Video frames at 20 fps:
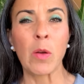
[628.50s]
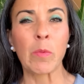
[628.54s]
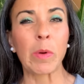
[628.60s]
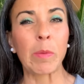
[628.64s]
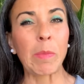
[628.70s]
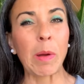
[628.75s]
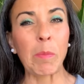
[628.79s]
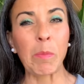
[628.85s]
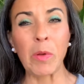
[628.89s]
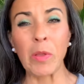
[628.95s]

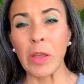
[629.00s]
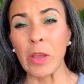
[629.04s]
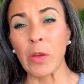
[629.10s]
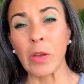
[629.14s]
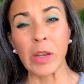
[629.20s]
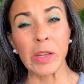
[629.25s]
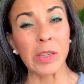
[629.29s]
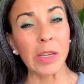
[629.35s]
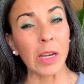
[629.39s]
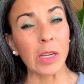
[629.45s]
remember that you
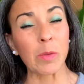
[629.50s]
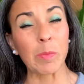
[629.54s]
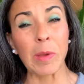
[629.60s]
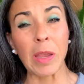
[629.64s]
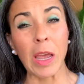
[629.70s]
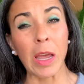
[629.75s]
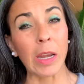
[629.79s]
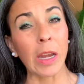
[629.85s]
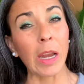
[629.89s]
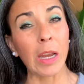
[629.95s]
can text me
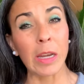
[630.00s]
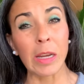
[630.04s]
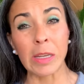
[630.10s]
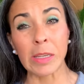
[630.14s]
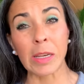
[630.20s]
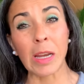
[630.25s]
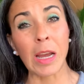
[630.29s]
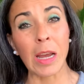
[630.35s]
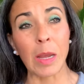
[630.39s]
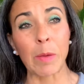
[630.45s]
at any
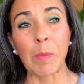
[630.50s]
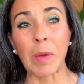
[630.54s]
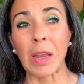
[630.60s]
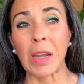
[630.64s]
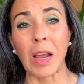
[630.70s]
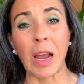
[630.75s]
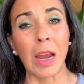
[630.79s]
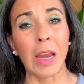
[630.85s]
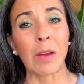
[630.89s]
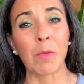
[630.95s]
time
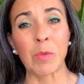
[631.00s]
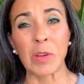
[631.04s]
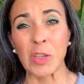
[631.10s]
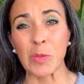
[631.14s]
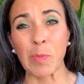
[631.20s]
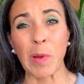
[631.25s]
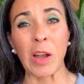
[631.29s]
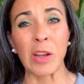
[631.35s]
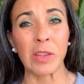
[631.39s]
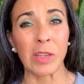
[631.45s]
and I
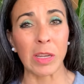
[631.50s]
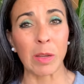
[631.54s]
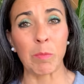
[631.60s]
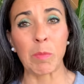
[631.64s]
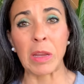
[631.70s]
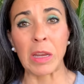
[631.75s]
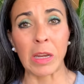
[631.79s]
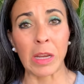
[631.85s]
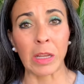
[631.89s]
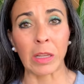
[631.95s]
respond
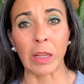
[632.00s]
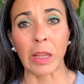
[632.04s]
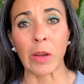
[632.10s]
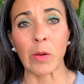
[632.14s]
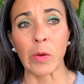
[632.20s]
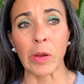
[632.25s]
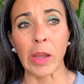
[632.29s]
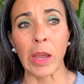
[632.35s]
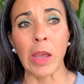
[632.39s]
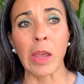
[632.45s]
immediately.
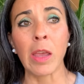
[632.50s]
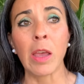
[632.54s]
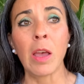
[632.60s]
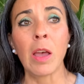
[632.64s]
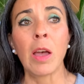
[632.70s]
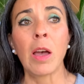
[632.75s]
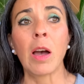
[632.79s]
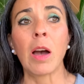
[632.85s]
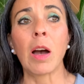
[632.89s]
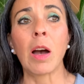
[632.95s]
Okay.
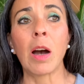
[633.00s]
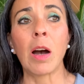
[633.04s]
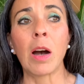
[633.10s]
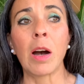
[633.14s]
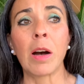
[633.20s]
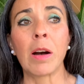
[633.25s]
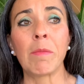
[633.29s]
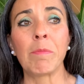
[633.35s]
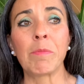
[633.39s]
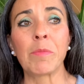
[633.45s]

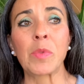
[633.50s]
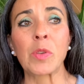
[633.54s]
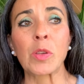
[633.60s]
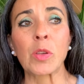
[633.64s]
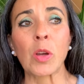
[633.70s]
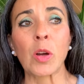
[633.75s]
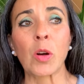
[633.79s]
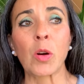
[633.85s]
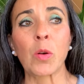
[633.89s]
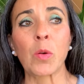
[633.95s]

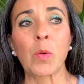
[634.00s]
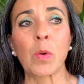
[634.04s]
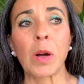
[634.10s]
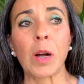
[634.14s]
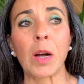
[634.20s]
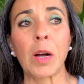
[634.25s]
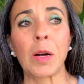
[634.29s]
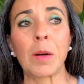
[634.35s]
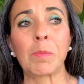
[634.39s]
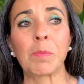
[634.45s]
So
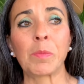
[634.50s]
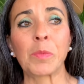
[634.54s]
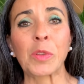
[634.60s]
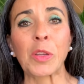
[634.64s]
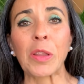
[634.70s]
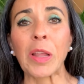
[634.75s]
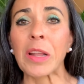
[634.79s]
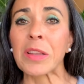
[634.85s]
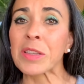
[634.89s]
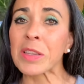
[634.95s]

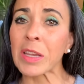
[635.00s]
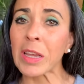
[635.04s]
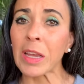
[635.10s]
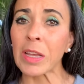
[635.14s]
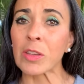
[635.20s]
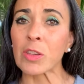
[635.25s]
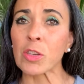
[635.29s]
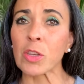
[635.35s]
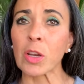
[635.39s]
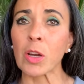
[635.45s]
that's
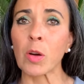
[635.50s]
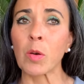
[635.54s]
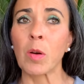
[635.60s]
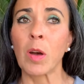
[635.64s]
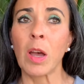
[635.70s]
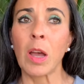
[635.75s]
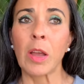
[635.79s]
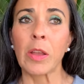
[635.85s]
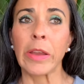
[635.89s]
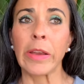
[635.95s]
it. So,
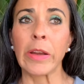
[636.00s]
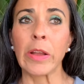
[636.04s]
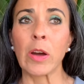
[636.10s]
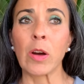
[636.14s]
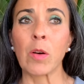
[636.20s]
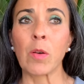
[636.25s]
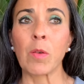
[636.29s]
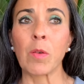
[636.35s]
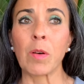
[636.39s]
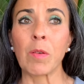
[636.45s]
you
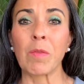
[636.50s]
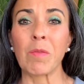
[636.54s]
know,